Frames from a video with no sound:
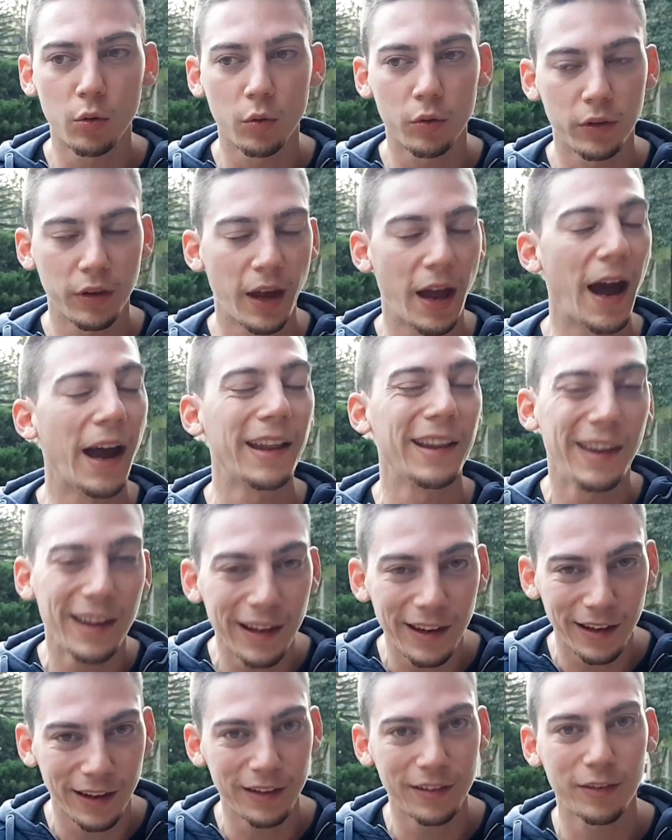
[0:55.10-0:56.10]
the idea
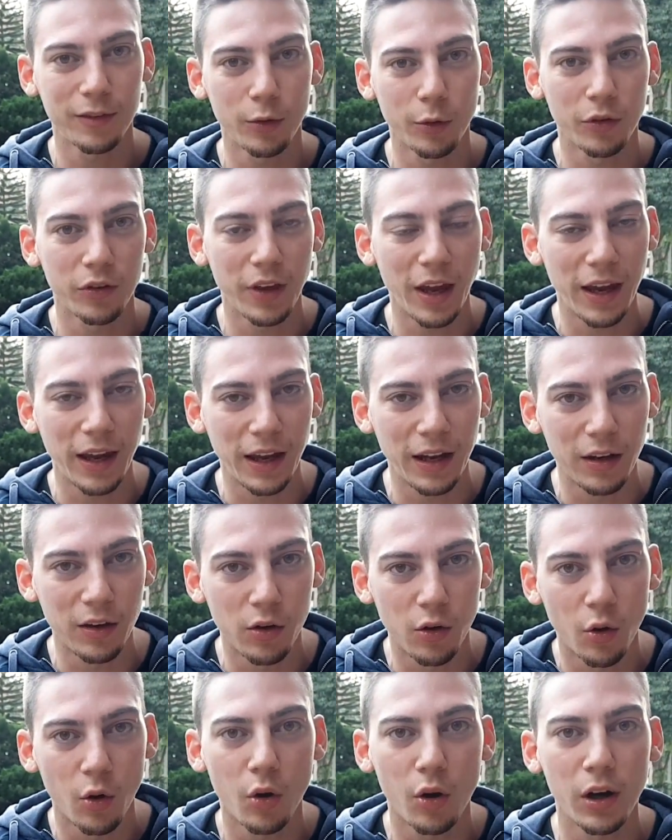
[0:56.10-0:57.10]
is to stay in
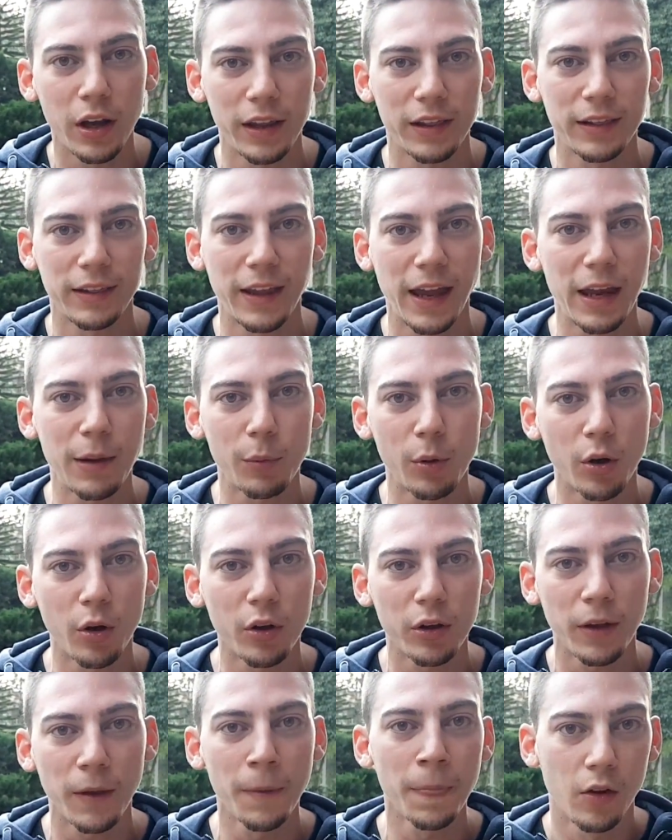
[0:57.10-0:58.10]
your little neighborhood
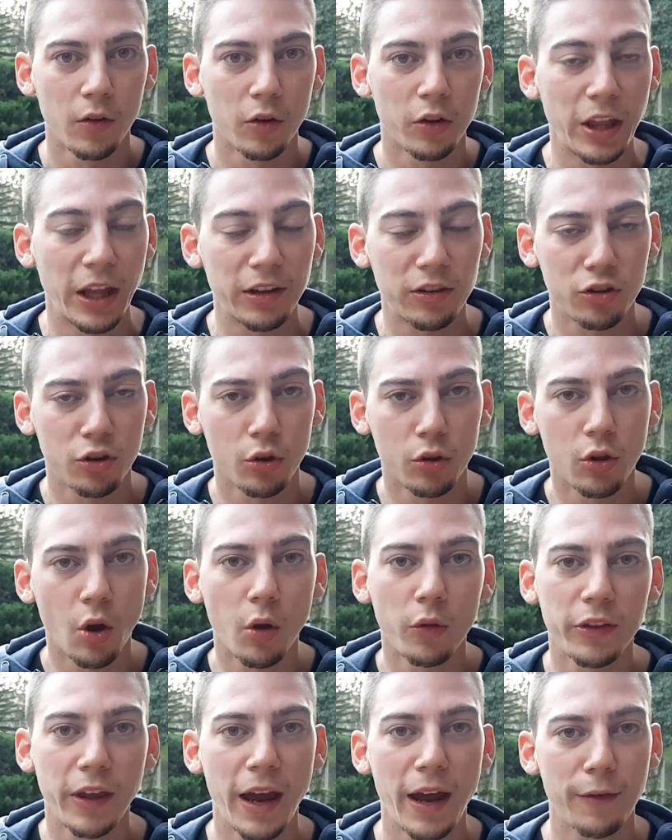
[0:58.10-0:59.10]
so that you
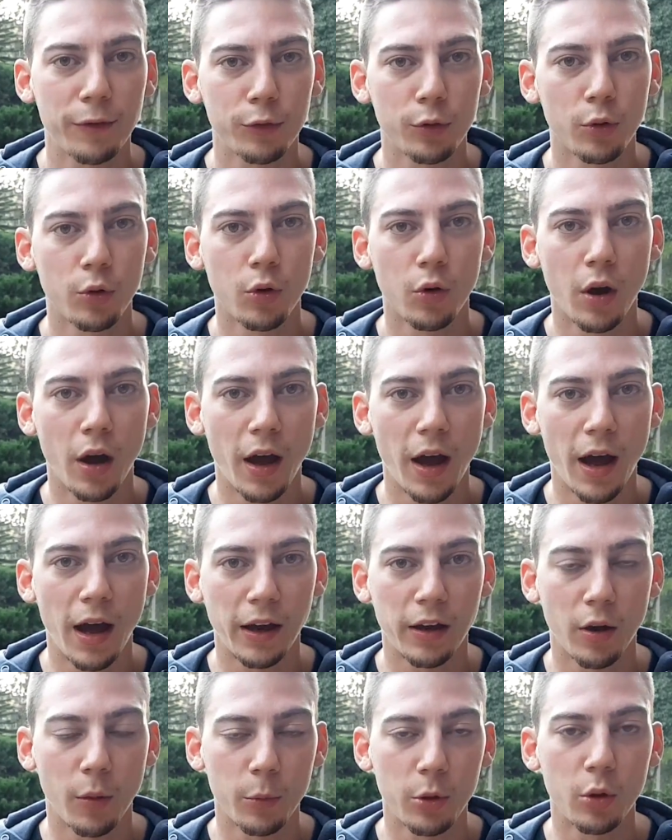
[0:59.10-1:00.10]
don't have to
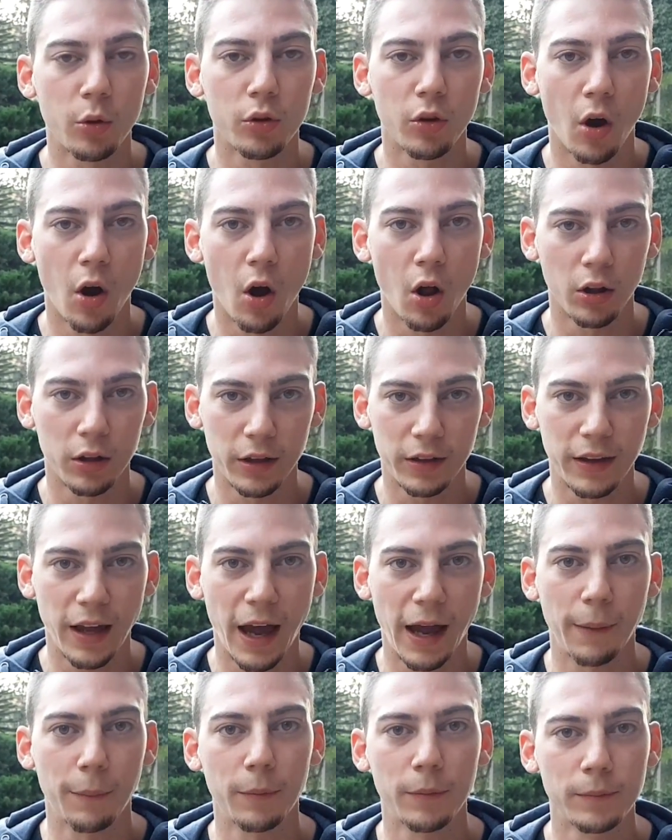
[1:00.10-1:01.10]
commute all the time.
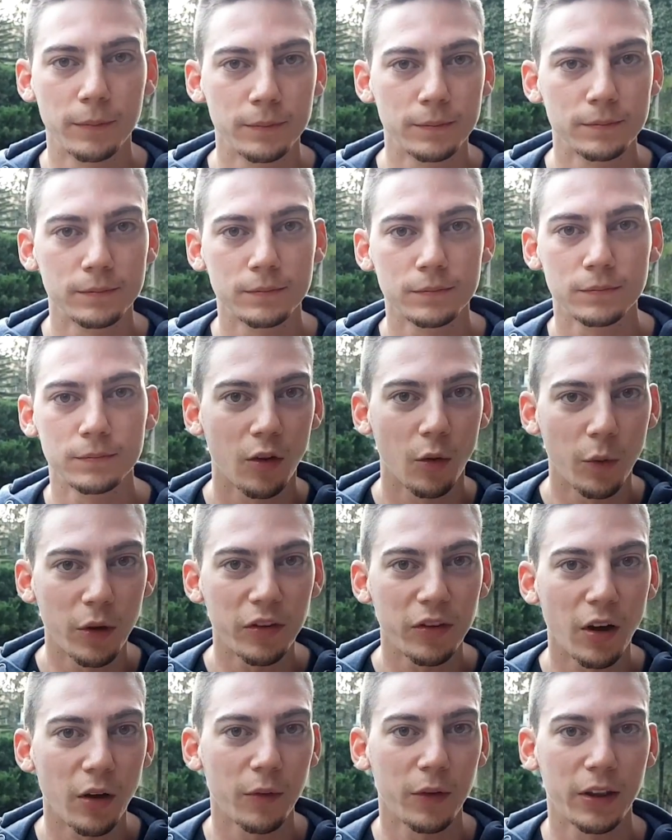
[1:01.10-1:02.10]
So we
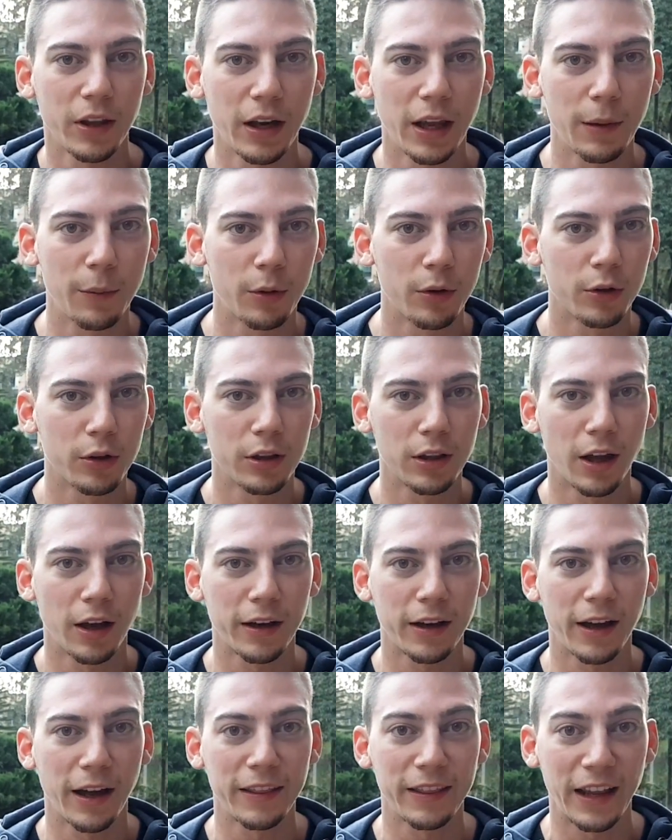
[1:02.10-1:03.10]
start with the neighborhood La
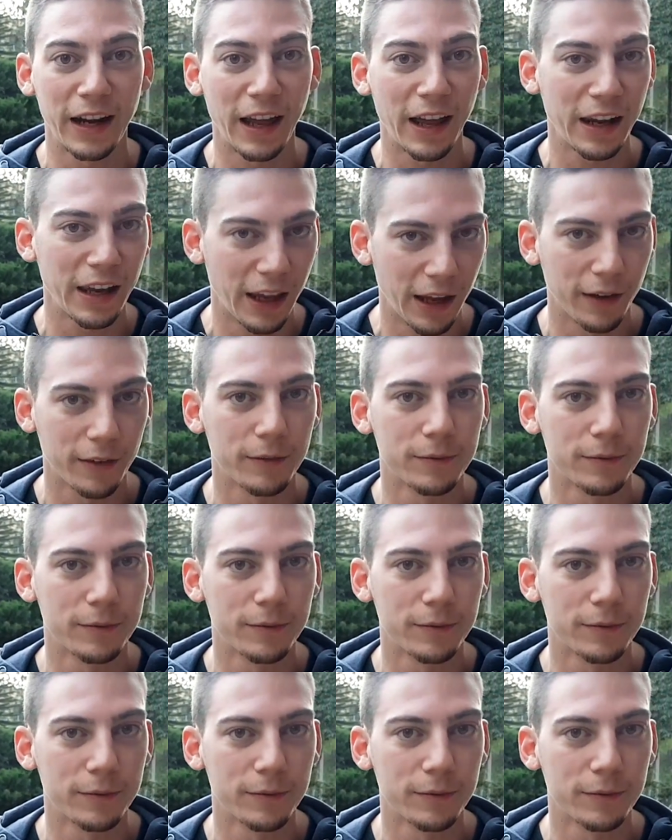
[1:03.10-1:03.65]
Candelaria.